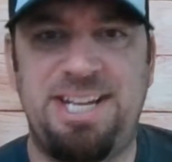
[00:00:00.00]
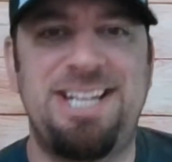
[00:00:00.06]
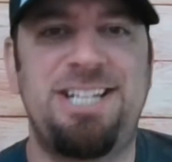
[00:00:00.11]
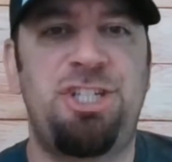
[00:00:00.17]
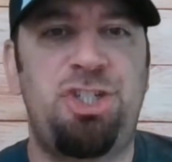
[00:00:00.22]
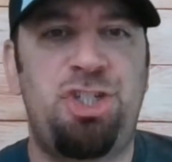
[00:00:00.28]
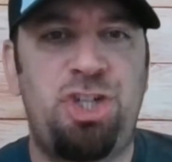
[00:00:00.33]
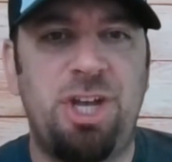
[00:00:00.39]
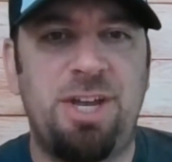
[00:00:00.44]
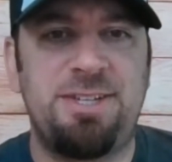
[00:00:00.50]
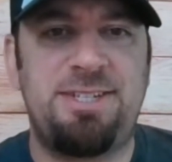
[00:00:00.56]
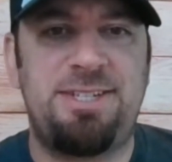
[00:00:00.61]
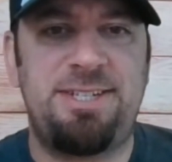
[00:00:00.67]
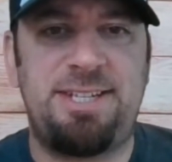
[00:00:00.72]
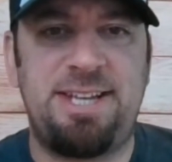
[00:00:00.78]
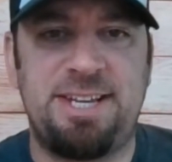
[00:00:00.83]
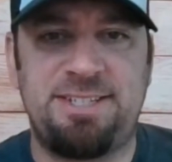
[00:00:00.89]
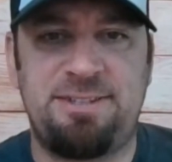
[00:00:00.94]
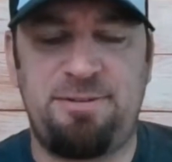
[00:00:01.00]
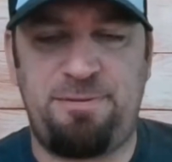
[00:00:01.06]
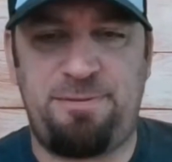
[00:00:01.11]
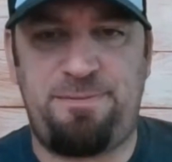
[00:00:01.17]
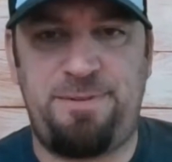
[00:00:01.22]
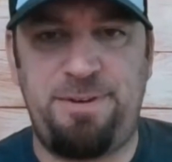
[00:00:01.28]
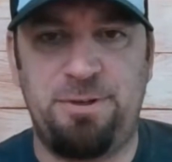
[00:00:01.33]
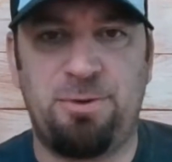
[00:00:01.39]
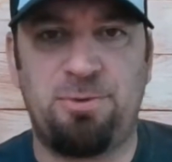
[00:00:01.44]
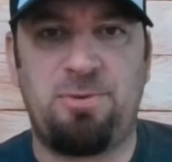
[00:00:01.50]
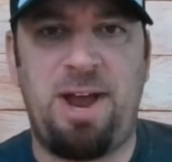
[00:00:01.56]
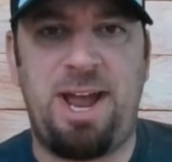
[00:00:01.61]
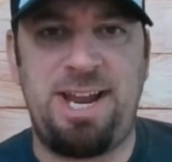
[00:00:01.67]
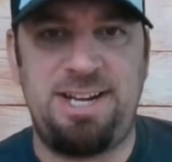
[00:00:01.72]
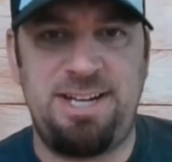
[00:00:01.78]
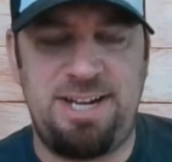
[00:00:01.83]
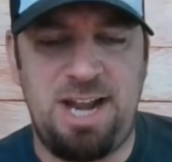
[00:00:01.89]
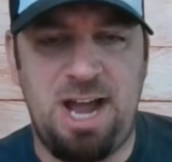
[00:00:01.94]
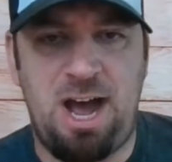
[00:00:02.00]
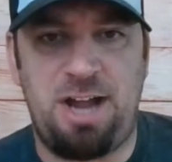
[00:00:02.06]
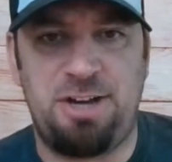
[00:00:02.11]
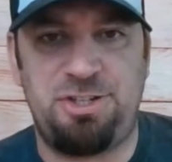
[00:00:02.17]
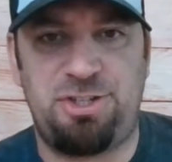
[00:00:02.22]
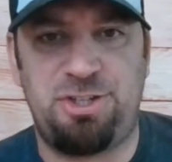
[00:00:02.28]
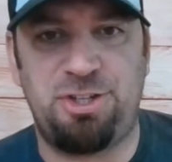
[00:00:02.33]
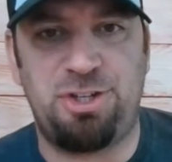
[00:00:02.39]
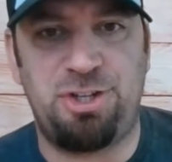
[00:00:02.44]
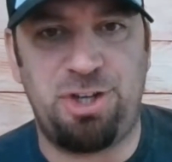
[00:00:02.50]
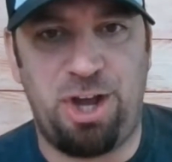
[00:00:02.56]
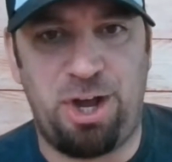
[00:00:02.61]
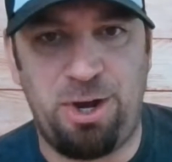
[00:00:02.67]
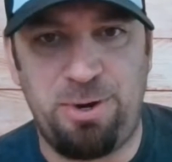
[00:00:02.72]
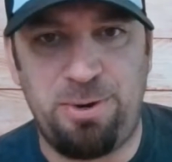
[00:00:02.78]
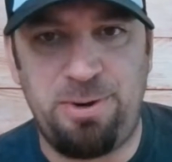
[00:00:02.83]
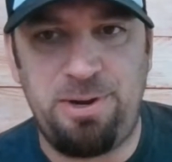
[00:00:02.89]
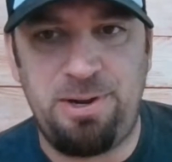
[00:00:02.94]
It just doesn't feel right not to go.